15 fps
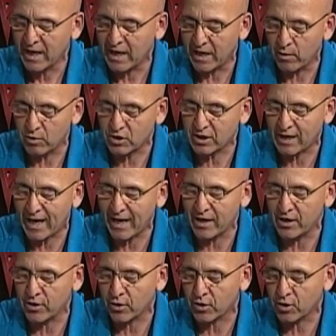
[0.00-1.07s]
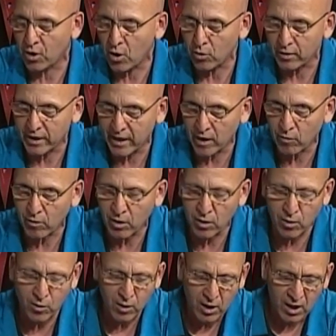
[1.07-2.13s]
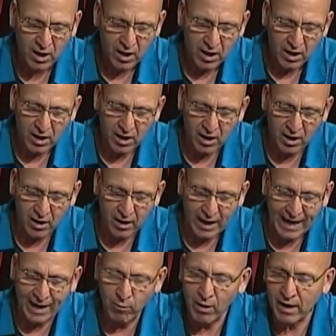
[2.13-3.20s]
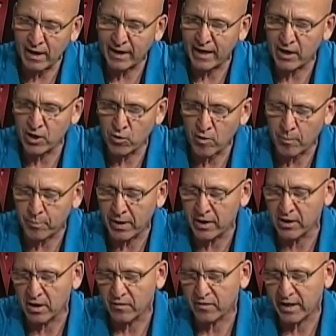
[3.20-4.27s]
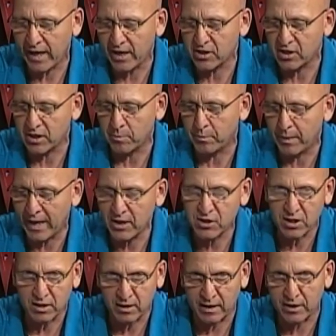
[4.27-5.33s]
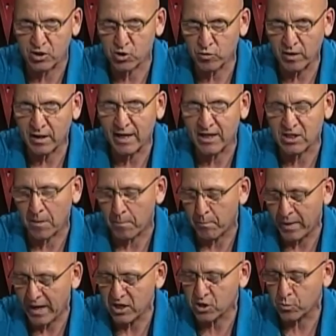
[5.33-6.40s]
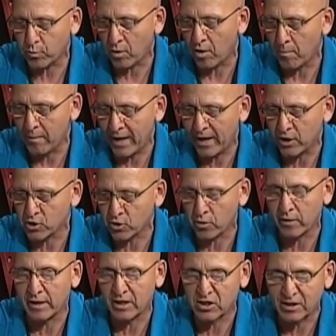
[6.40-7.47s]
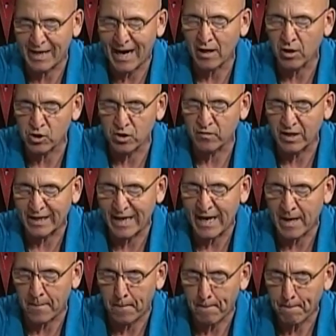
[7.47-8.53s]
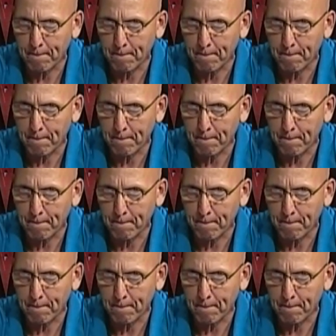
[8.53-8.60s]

He was kind of your cult hero. Uh, I wanted to get your opinion of Casey, basically strictly as a baseball manager and his knowledge of the game.